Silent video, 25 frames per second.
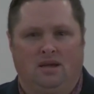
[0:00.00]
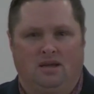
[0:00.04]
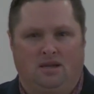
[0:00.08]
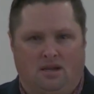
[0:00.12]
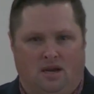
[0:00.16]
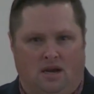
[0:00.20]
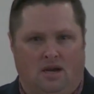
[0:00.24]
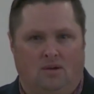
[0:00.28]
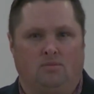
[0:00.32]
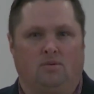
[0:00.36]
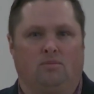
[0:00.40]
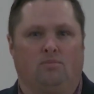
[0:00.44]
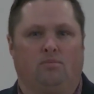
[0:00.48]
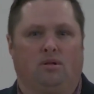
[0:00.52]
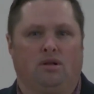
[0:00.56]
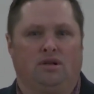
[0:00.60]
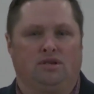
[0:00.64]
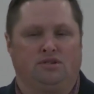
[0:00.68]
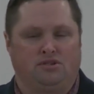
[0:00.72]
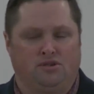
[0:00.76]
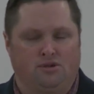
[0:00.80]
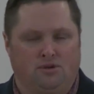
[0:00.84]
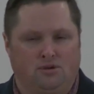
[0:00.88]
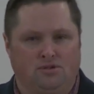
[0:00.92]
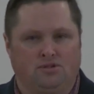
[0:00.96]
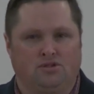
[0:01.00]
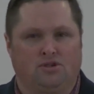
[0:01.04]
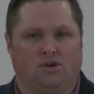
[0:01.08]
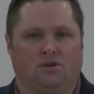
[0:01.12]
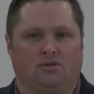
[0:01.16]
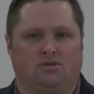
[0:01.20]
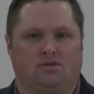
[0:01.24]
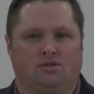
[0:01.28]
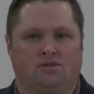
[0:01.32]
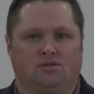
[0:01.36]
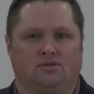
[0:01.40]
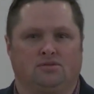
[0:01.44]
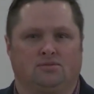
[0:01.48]
God would bless your
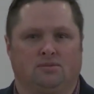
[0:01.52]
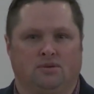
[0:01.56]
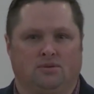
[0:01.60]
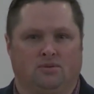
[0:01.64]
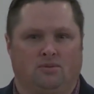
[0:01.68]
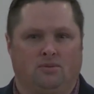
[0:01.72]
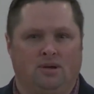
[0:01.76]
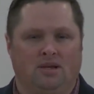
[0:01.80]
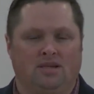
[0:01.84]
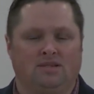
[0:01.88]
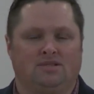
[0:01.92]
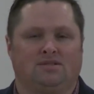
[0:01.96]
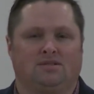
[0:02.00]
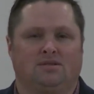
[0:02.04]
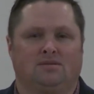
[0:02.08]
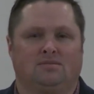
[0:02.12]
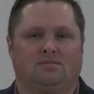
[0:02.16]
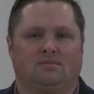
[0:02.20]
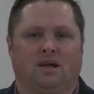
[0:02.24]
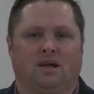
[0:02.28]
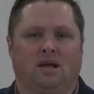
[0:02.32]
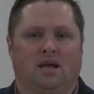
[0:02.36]
churches with wisdom,